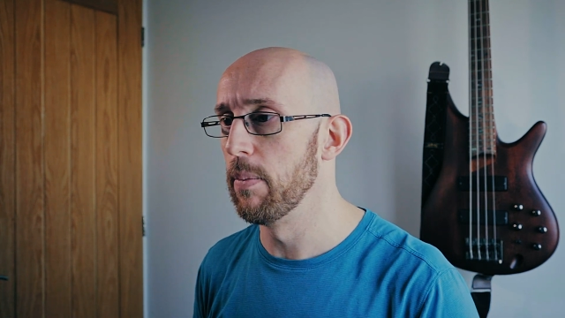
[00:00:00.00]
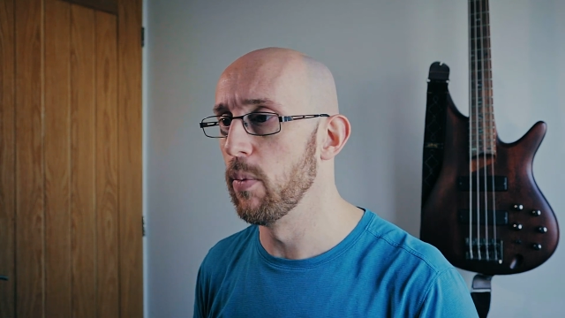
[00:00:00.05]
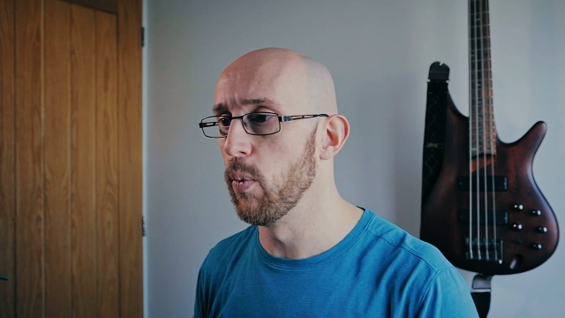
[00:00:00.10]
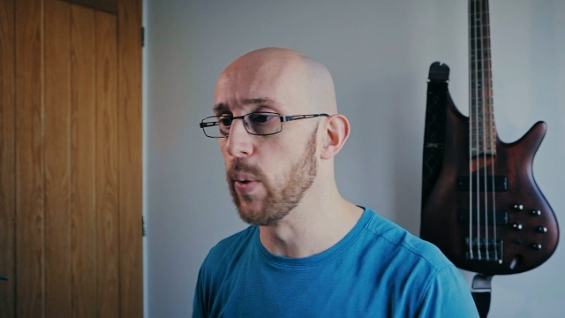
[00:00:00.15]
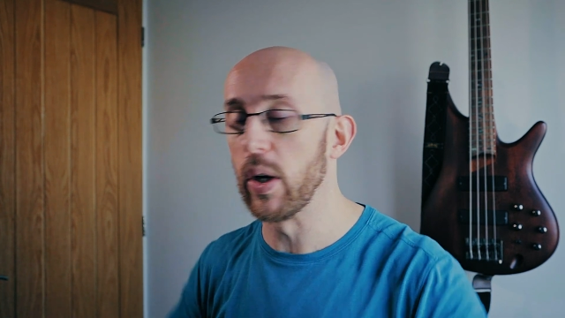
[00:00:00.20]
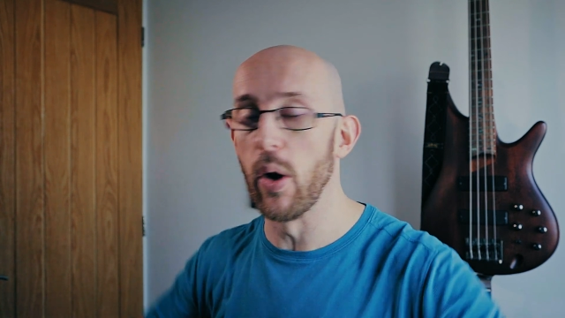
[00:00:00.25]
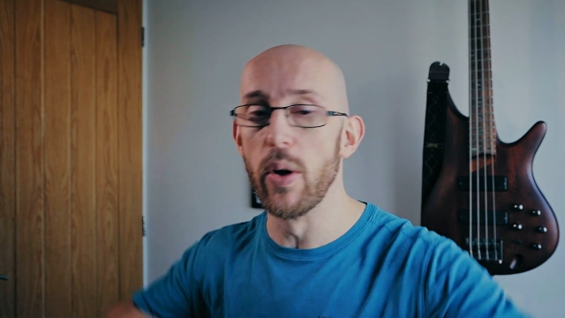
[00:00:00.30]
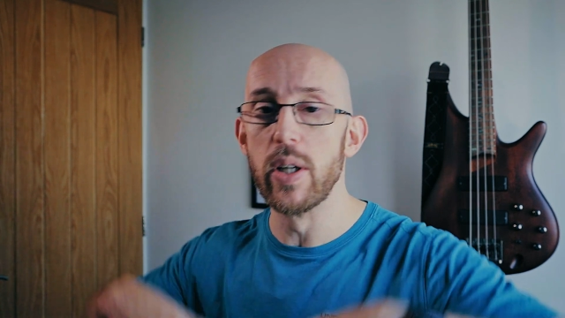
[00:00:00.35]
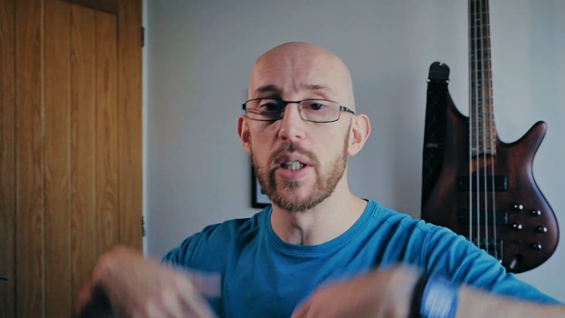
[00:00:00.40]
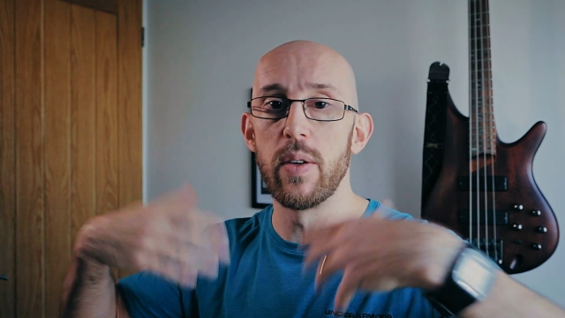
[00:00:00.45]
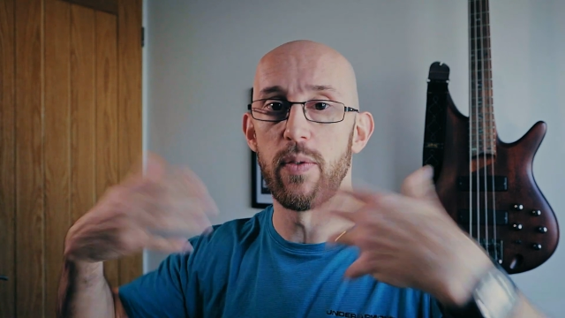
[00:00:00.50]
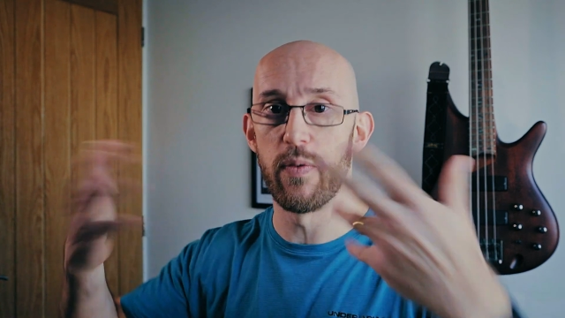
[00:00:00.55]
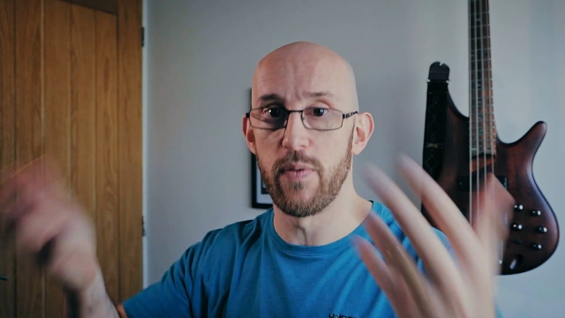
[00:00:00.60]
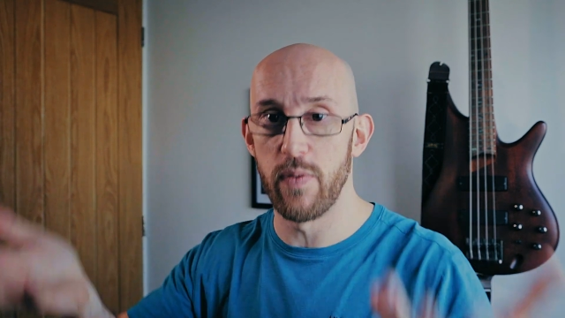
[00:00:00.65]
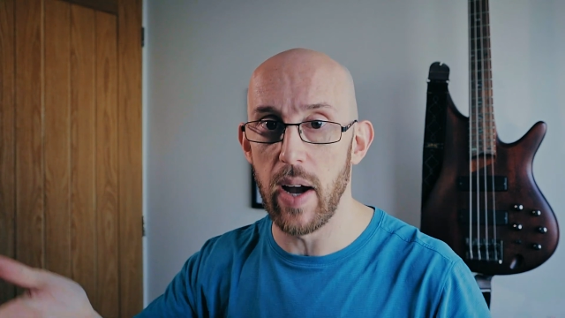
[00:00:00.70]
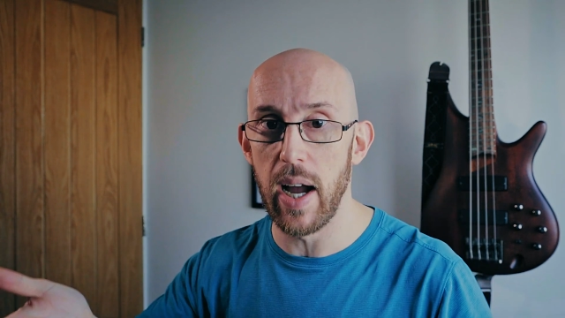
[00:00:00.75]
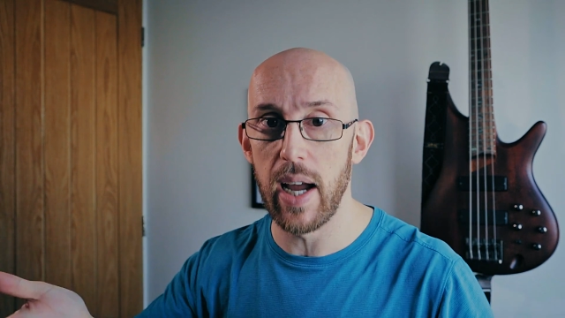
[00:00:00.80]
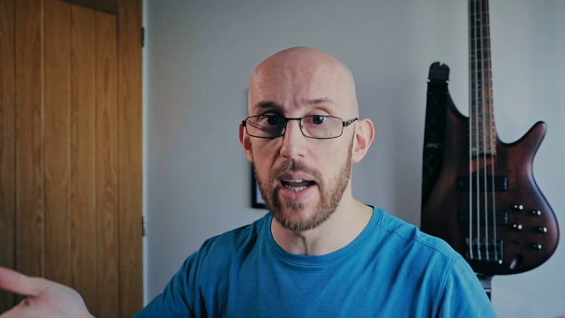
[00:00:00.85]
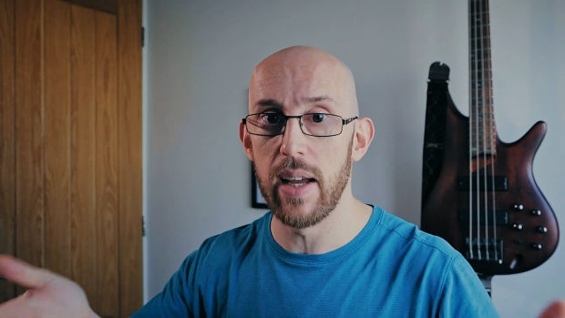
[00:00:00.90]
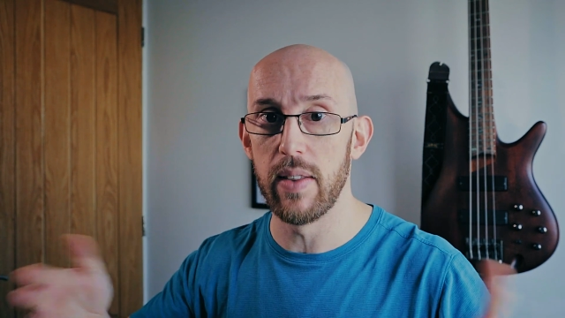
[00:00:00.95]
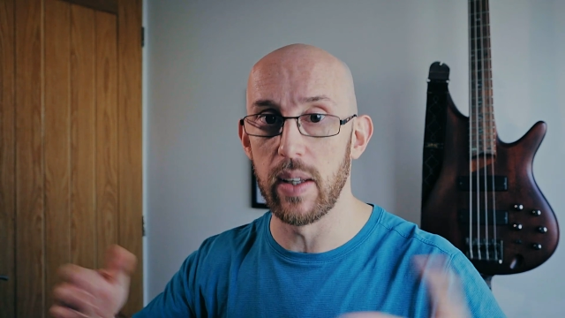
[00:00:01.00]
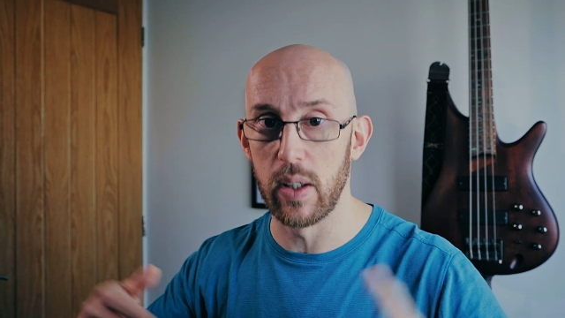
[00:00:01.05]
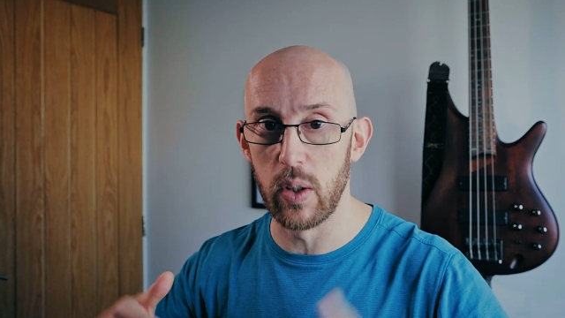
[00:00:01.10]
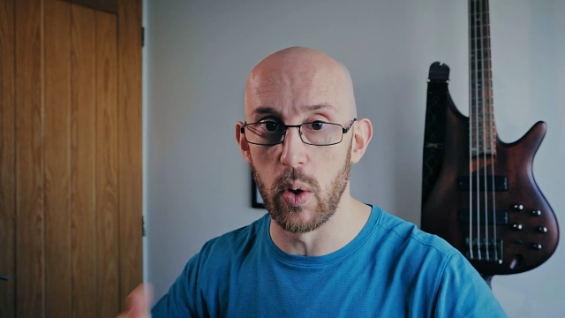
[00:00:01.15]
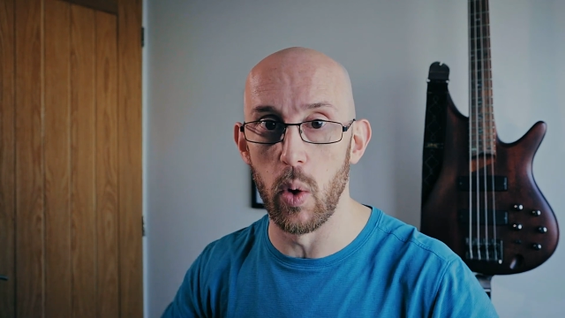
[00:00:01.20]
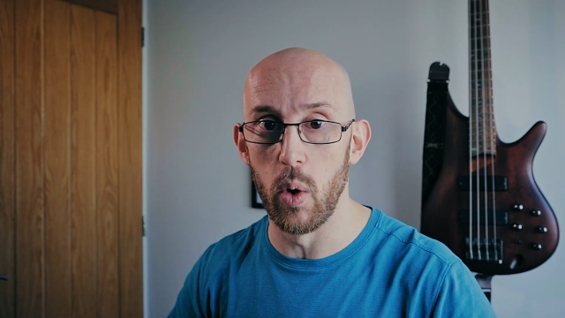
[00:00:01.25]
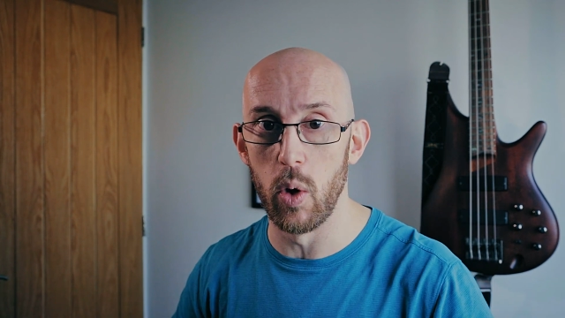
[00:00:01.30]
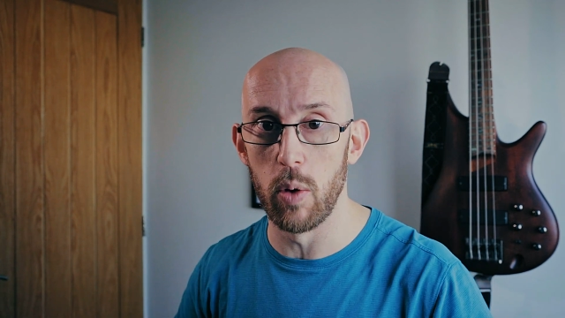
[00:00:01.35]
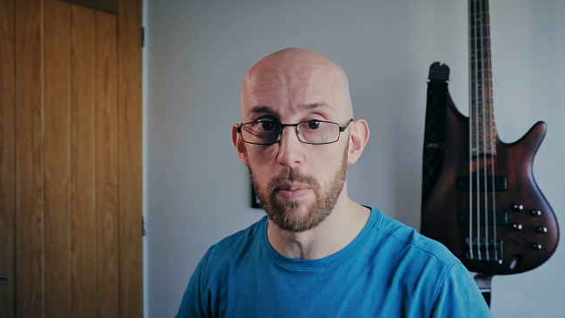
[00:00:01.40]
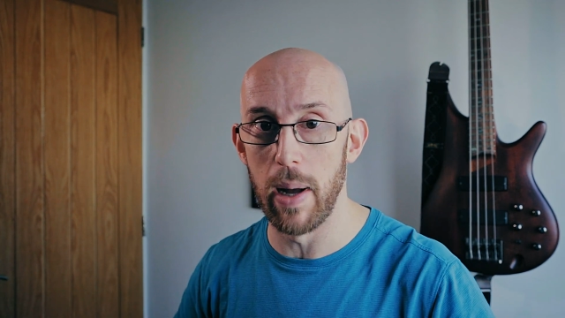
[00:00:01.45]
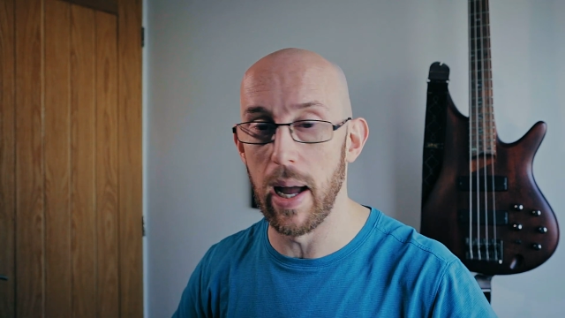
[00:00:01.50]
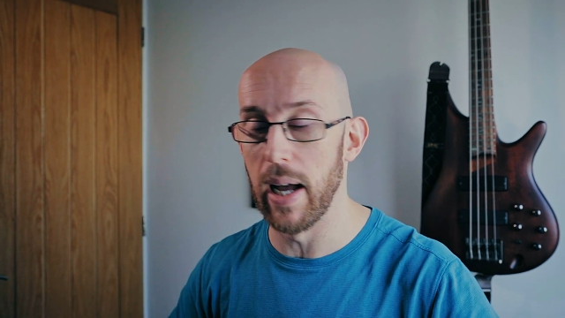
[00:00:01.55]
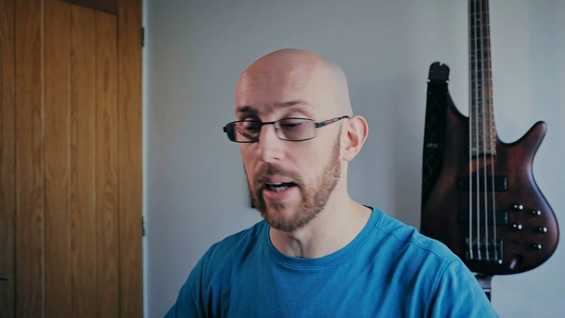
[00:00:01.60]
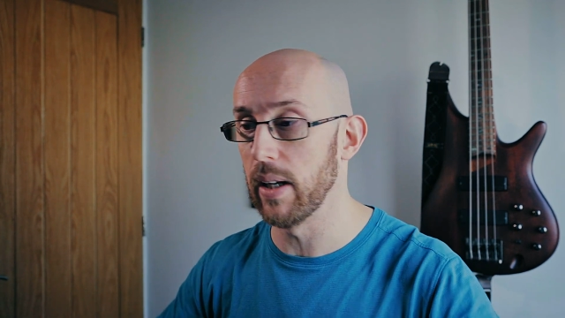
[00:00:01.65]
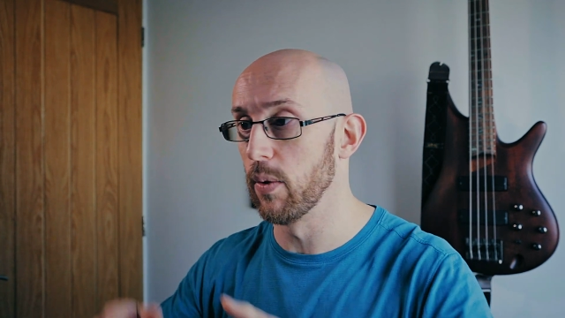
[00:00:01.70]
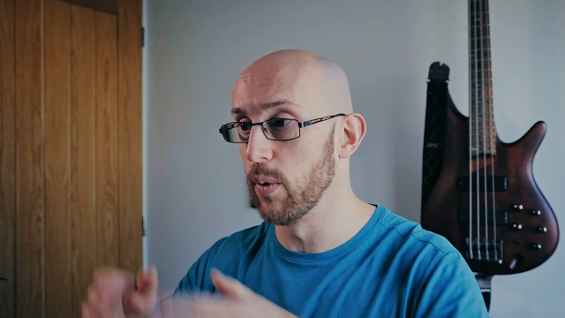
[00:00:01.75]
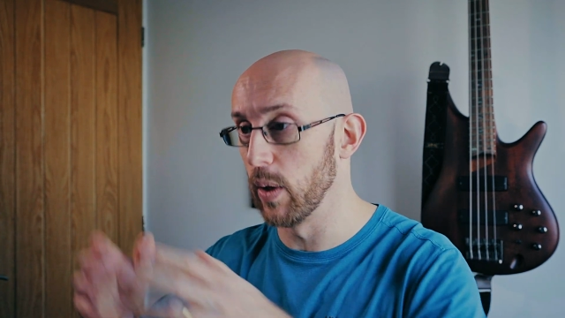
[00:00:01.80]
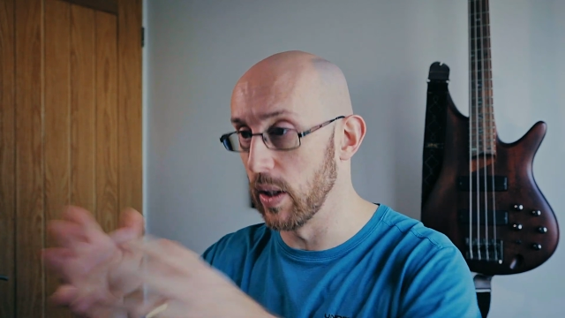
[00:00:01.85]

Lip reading: we're going to fire the callback.